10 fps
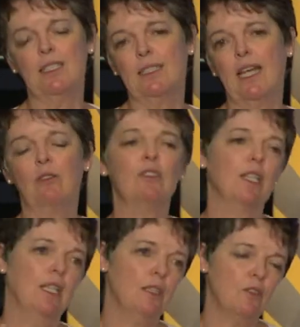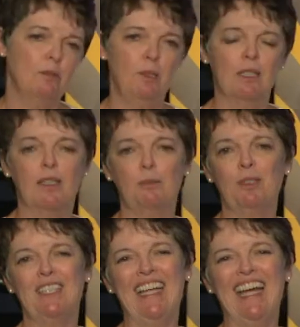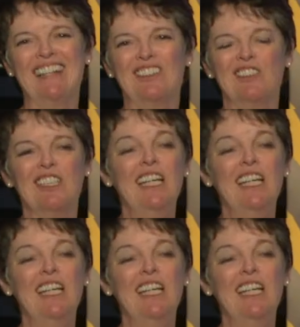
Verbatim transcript: a soundstage and meet a couple of the actors.